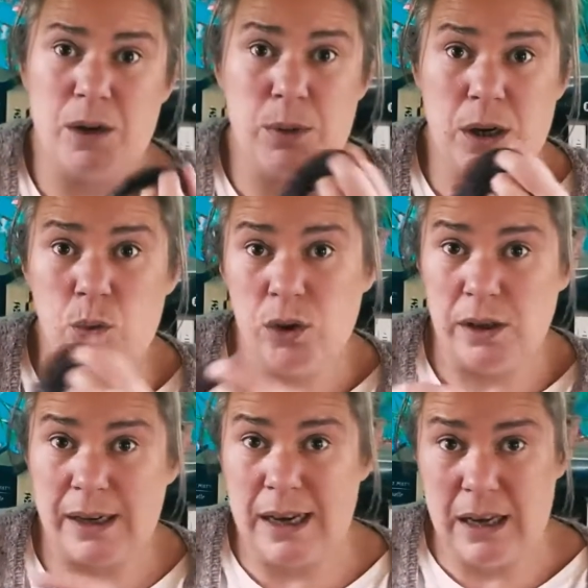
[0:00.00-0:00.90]
going to be a
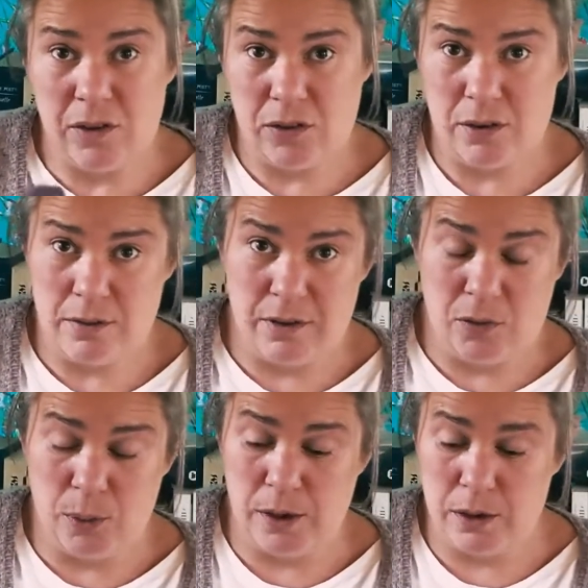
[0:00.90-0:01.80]
woolen kiss, this
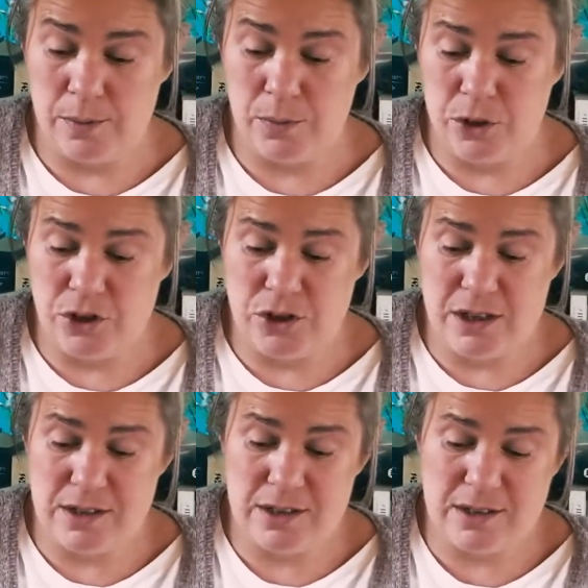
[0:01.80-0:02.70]
sweater, which
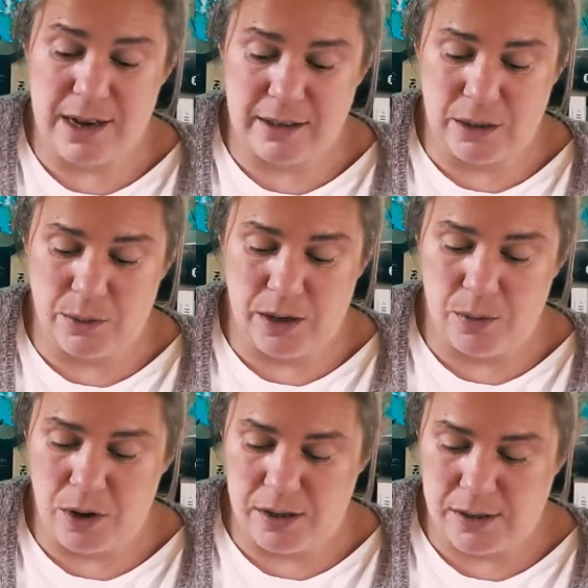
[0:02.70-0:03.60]
is exactly what I
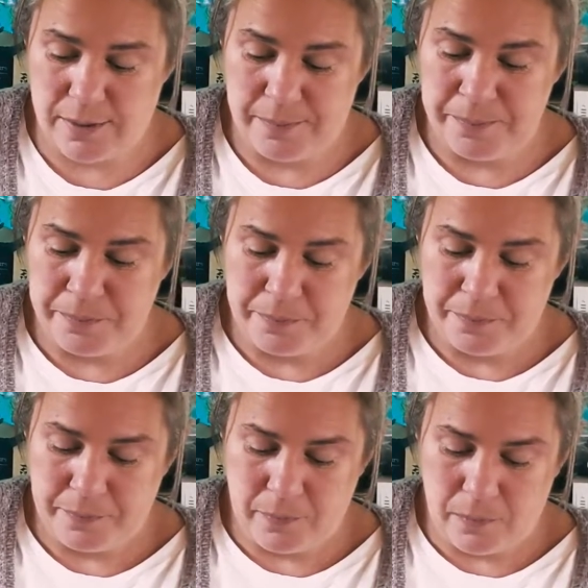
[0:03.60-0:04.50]
want.
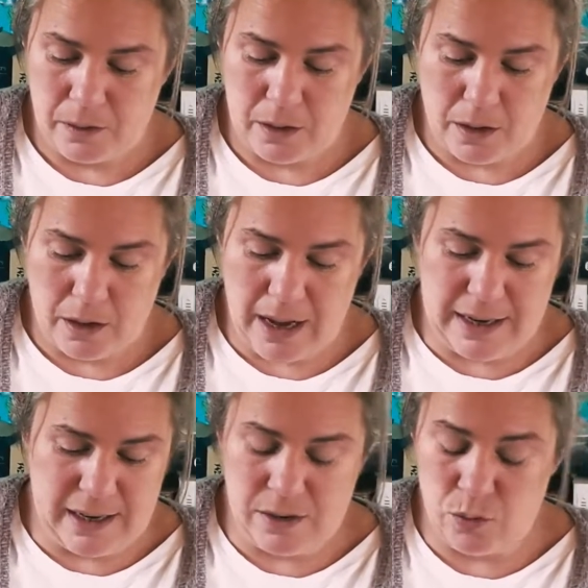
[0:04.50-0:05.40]

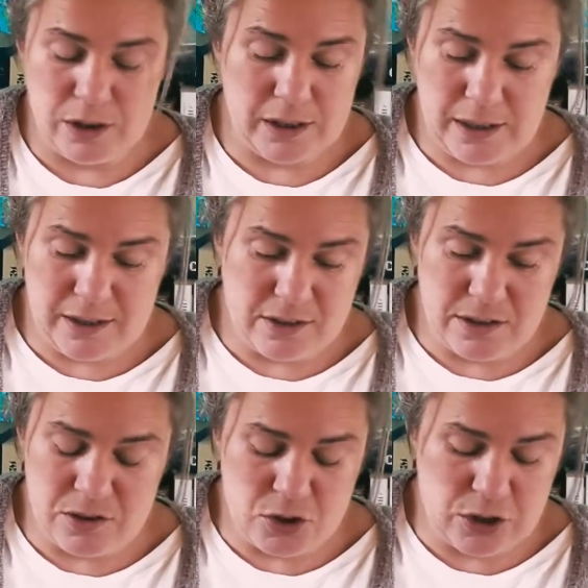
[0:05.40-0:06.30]
And it really,
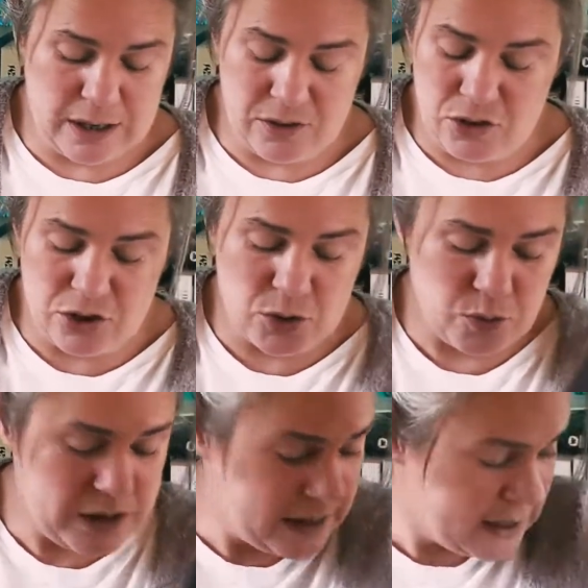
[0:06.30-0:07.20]
it's just
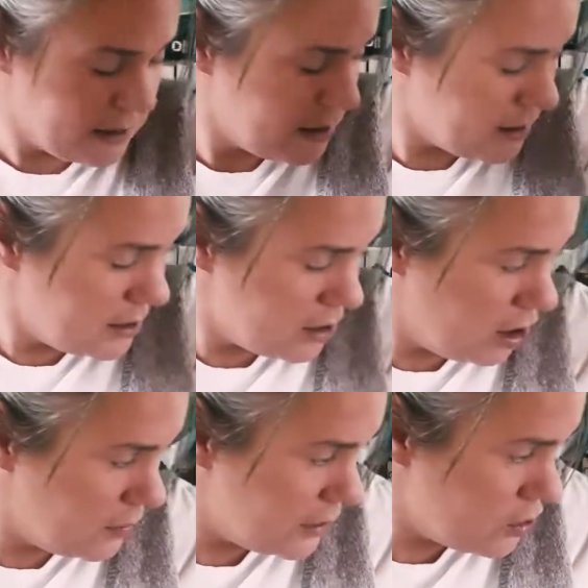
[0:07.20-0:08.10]
ridiculously
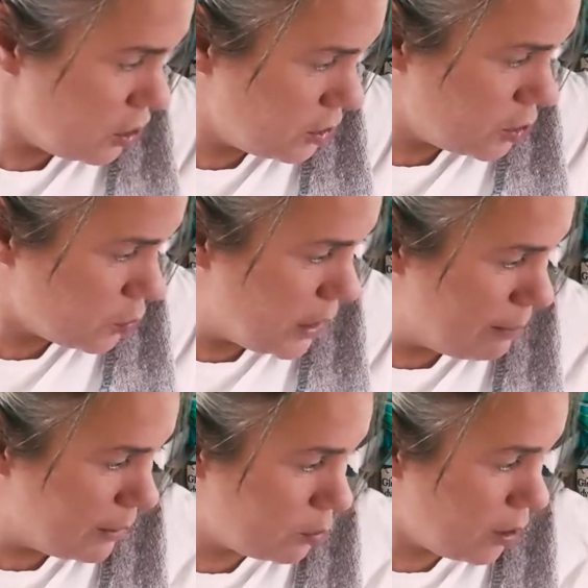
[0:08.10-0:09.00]
soft. It's hard to wrap
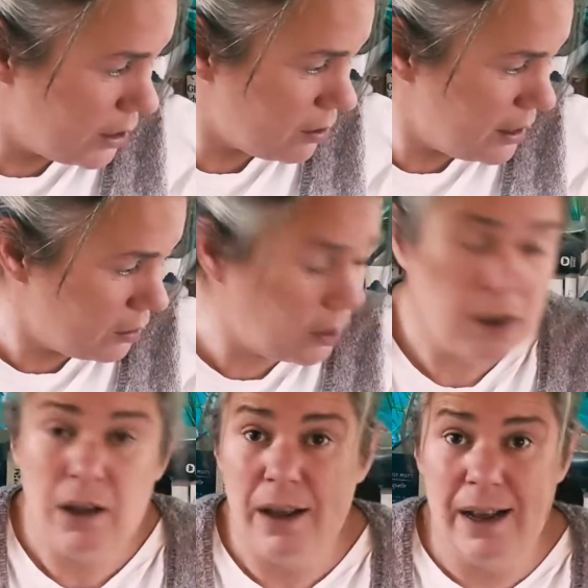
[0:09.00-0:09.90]
my brain around
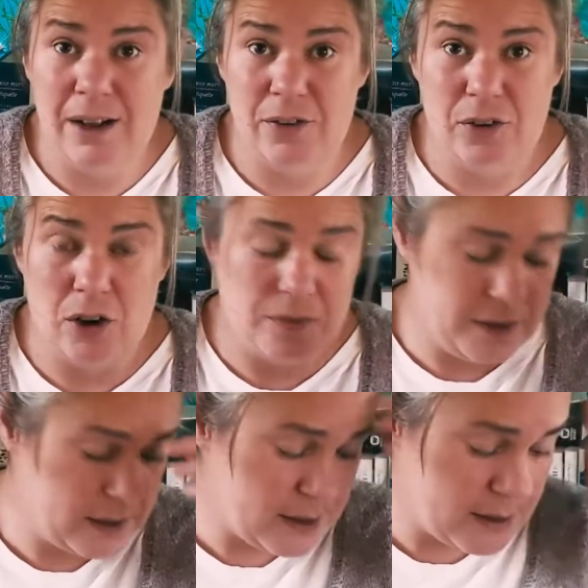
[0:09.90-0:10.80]
how
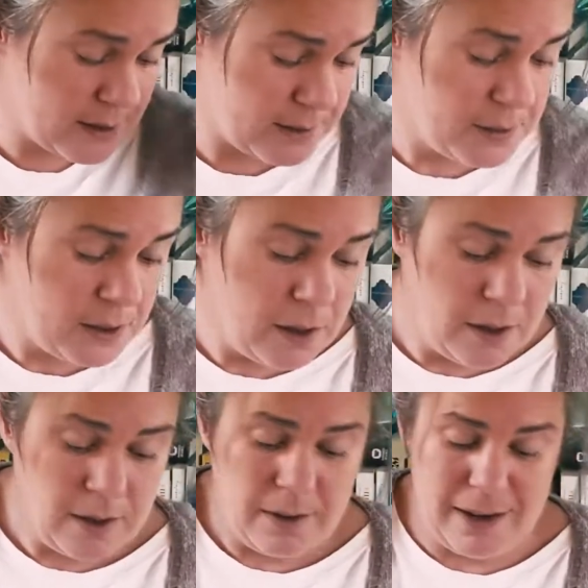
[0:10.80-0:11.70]
soft this is.
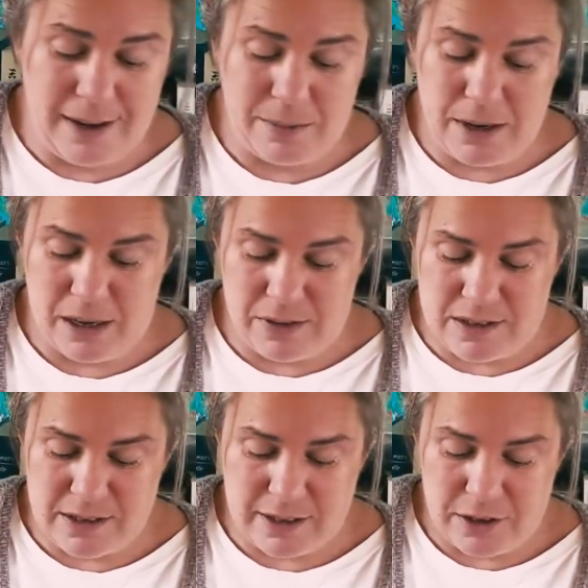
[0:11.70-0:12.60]
And I'm kind of
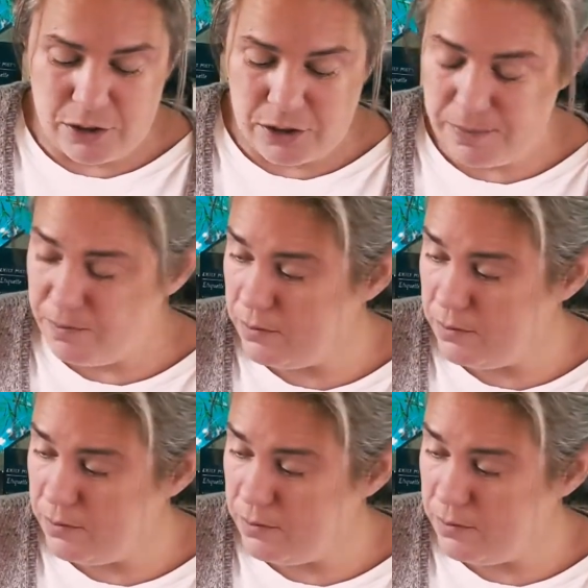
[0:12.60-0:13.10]
excited to